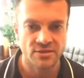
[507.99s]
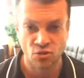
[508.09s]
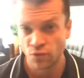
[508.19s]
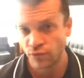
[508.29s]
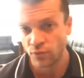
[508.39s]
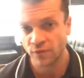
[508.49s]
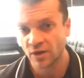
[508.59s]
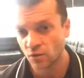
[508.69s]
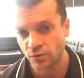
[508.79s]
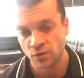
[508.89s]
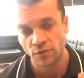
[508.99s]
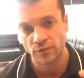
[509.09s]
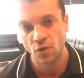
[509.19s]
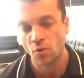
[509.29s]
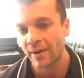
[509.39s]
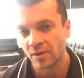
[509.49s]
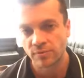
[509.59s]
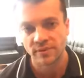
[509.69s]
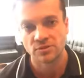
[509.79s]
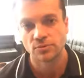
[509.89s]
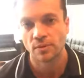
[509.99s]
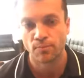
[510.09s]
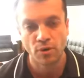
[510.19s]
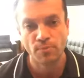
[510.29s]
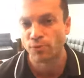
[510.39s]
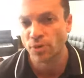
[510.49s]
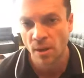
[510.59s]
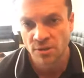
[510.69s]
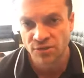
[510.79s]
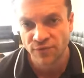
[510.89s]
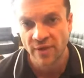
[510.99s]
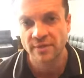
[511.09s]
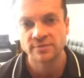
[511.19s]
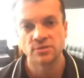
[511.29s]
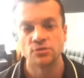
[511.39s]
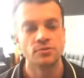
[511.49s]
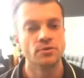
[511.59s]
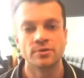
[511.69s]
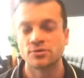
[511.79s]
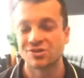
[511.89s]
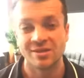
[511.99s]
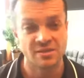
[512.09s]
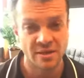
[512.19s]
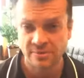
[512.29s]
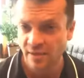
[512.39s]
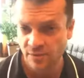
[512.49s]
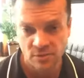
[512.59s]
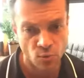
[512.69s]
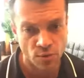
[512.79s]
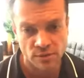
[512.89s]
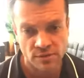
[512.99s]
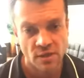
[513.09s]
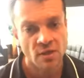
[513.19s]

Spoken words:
I know if you follow, you know, if you go back with us to the pre-launch phase, you understand exactly how this works.